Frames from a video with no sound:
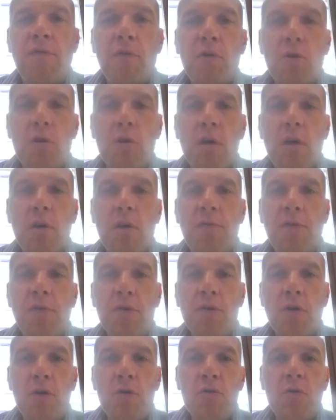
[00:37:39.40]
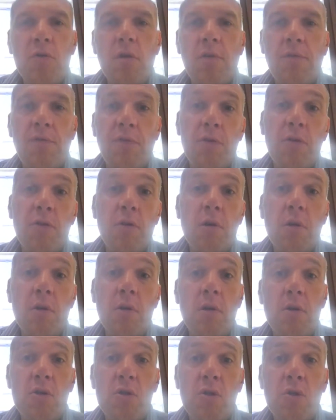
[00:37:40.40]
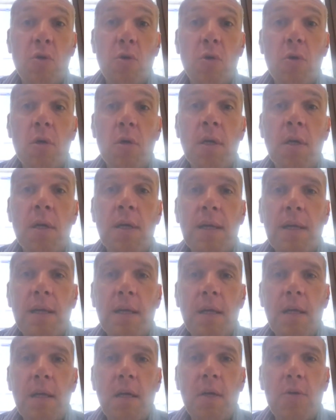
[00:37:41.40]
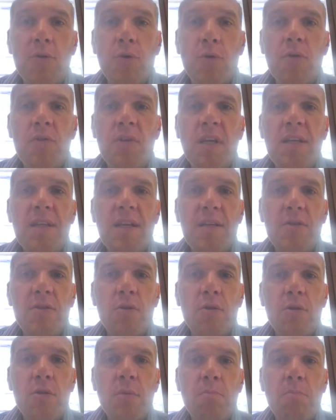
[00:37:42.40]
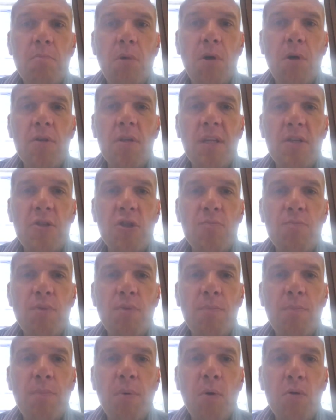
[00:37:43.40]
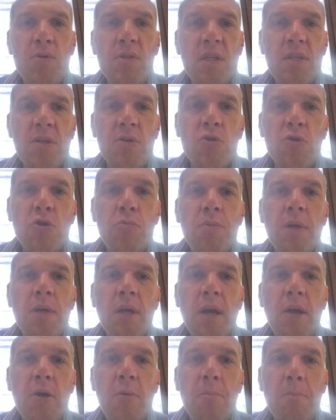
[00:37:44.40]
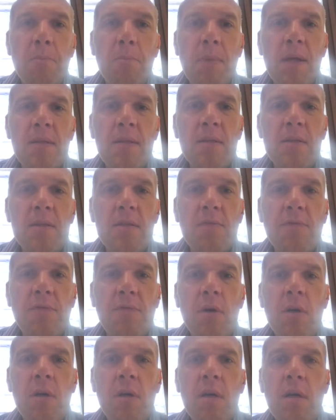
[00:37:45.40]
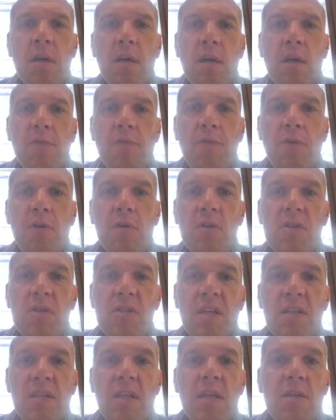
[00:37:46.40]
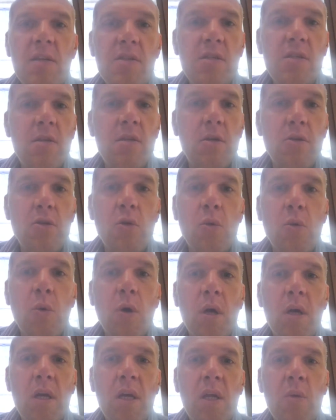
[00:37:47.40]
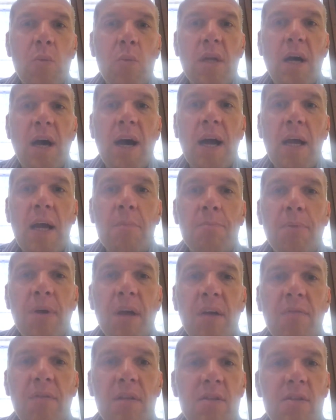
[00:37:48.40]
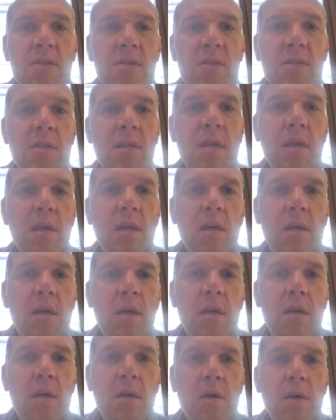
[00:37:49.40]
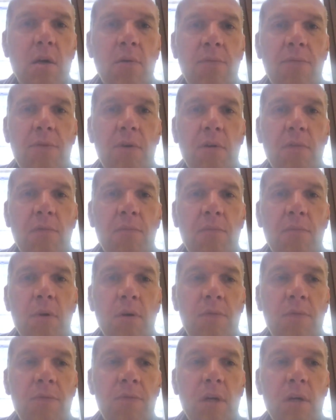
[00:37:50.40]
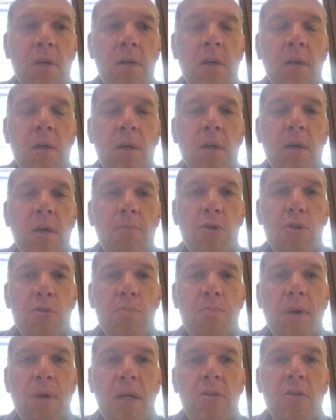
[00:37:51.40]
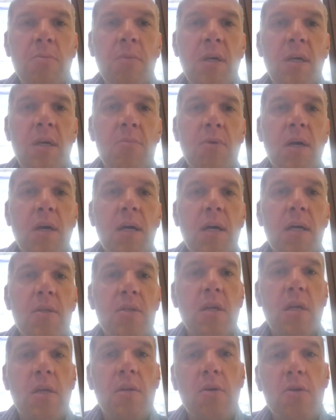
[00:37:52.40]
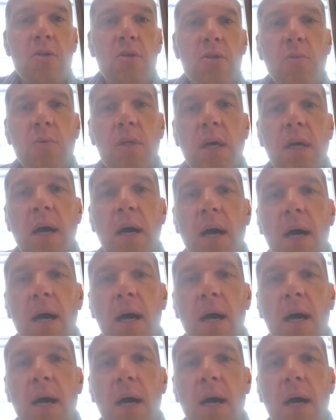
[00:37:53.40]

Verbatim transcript: for, uh, for your, uh, for your uh, score, uh, do you think that the model that you propose, that it could be recommended for, for the things you work in with a high prevalence of, of, of yeah, postpartum hemorrhage and